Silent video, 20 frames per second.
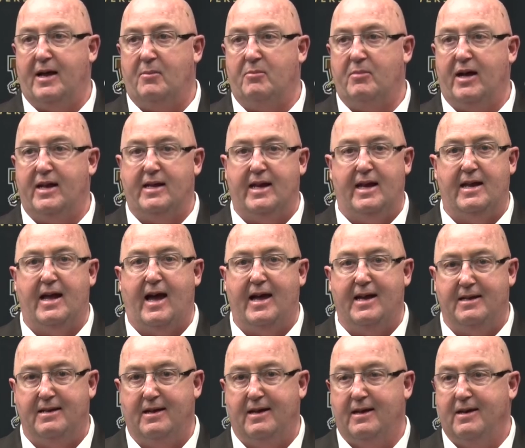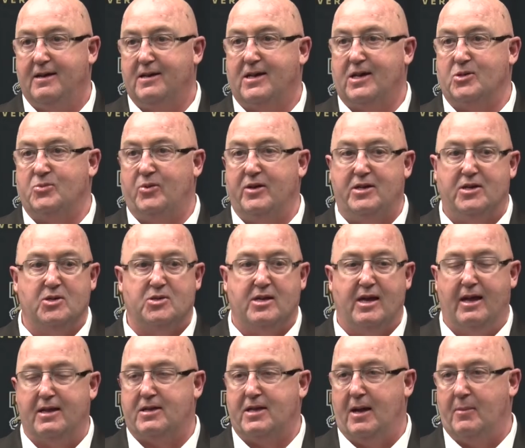on Monday night, because we just
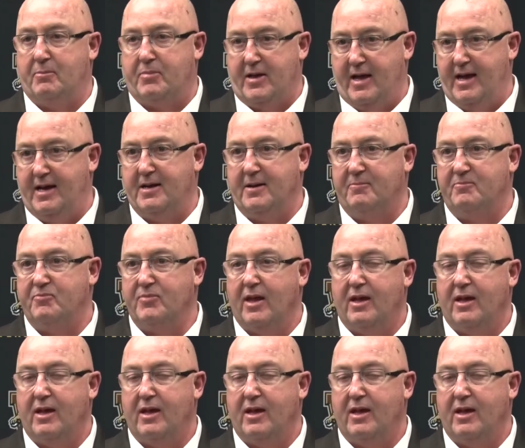got done playing them.